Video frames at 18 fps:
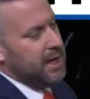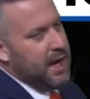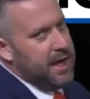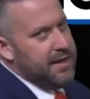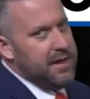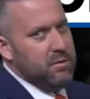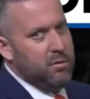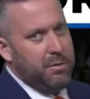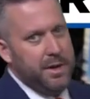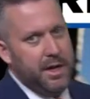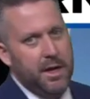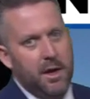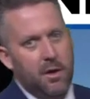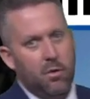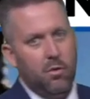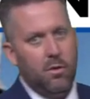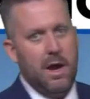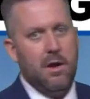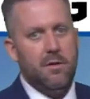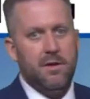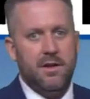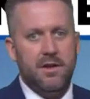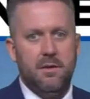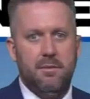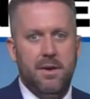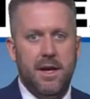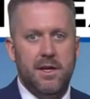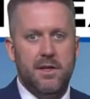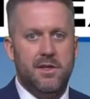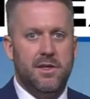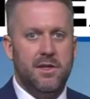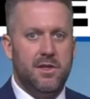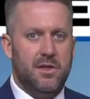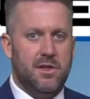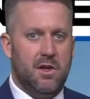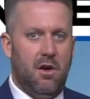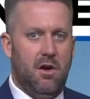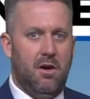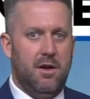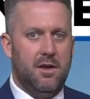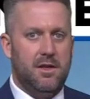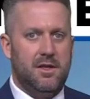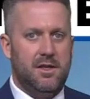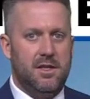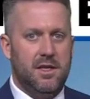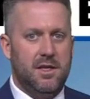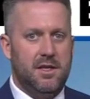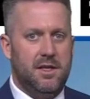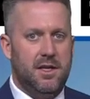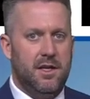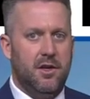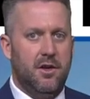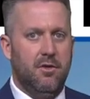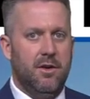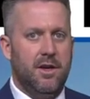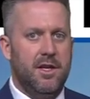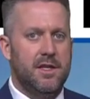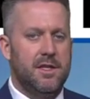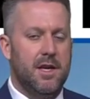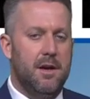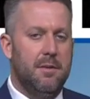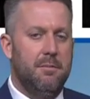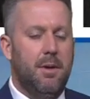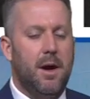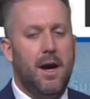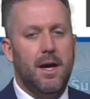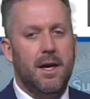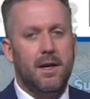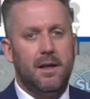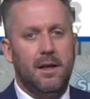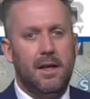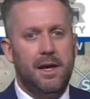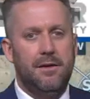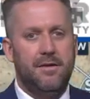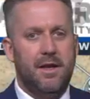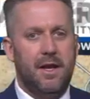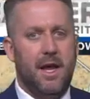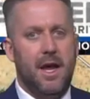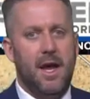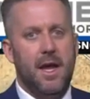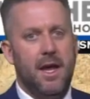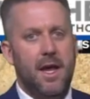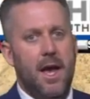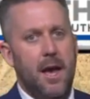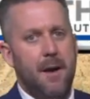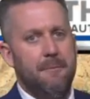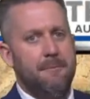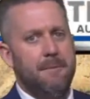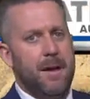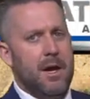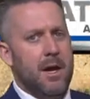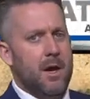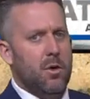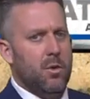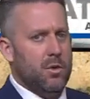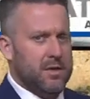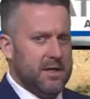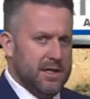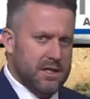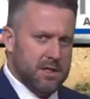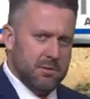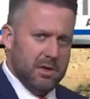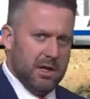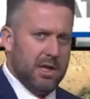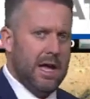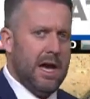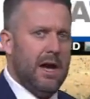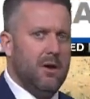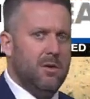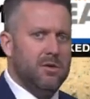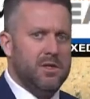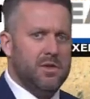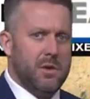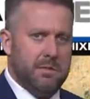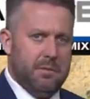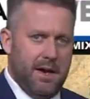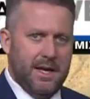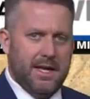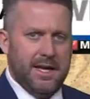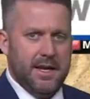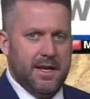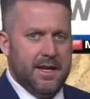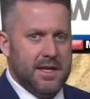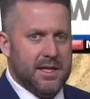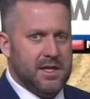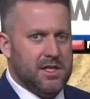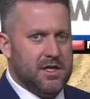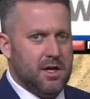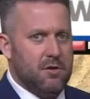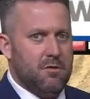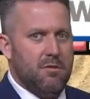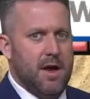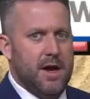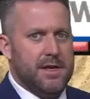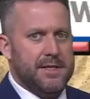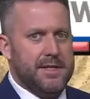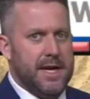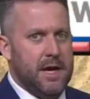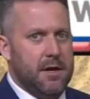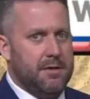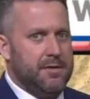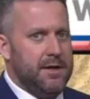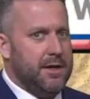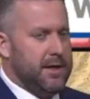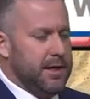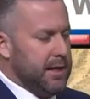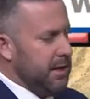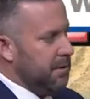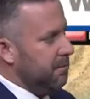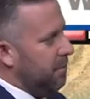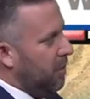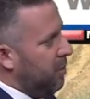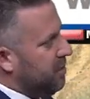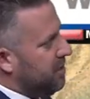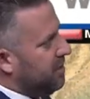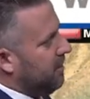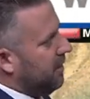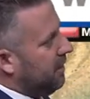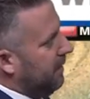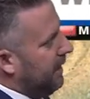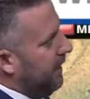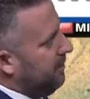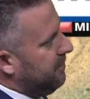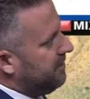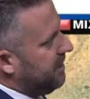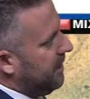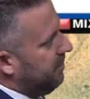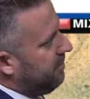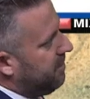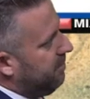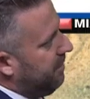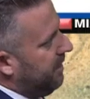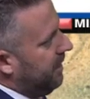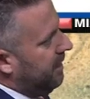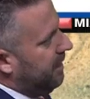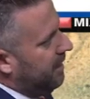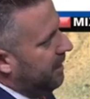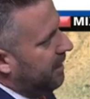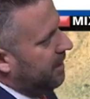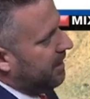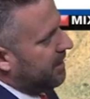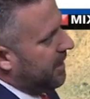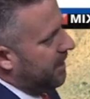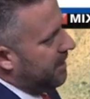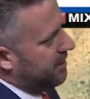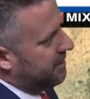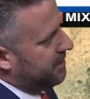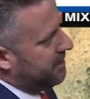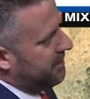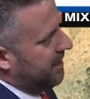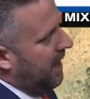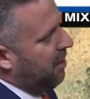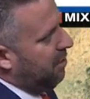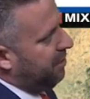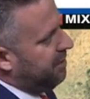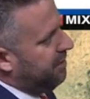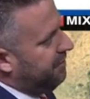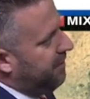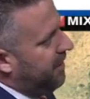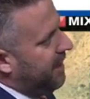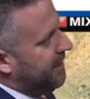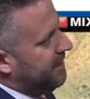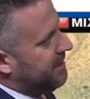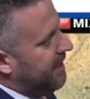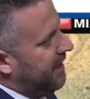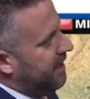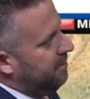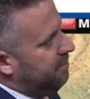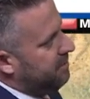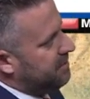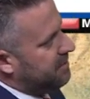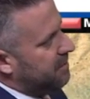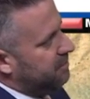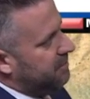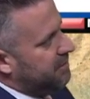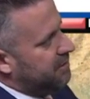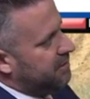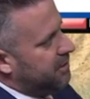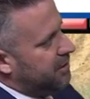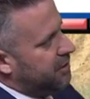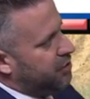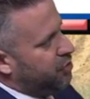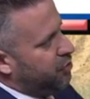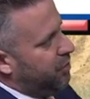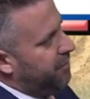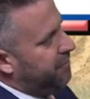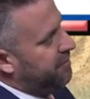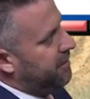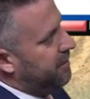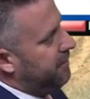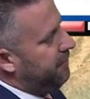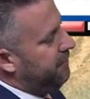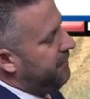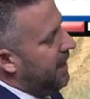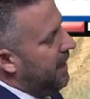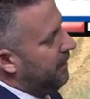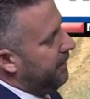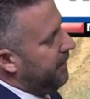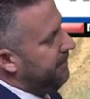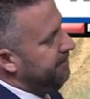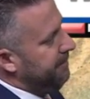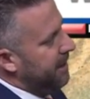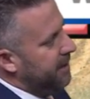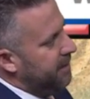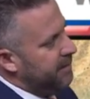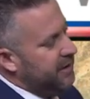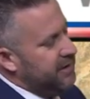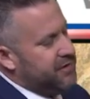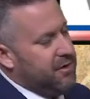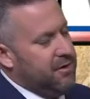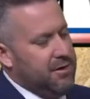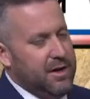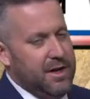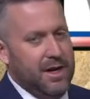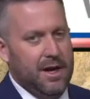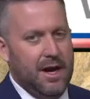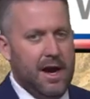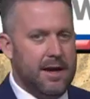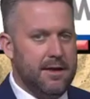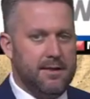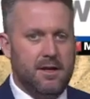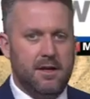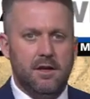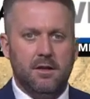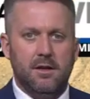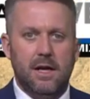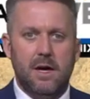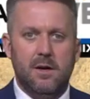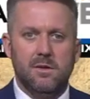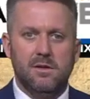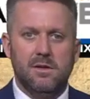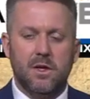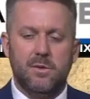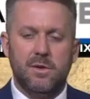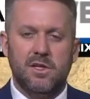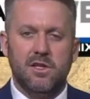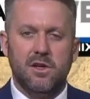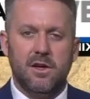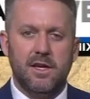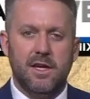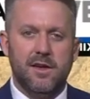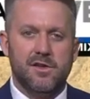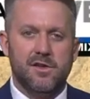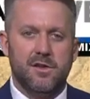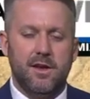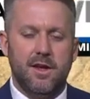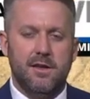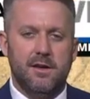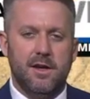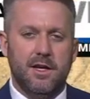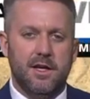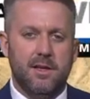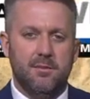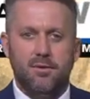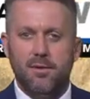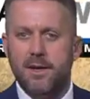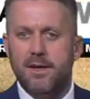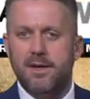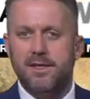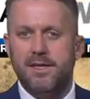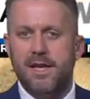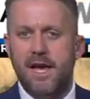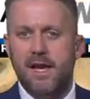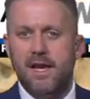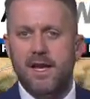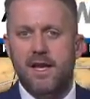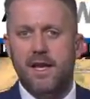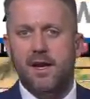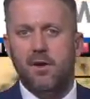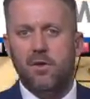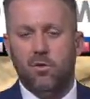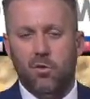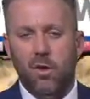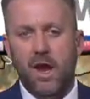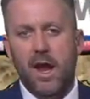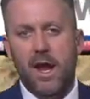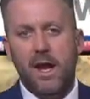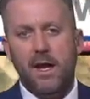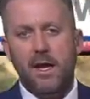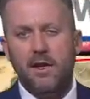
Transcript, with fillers: And then we'll be rounding the bases on 60 degrees by 11 a.m. We'll see some clouds. We might get a nice sunrise out of it. Most of the clouds seem to be uh, kind of south of I-10, but some of these are going to drift into the valley. These are high, thin clouds like we saw yesterday. They're not going to bring us any rain.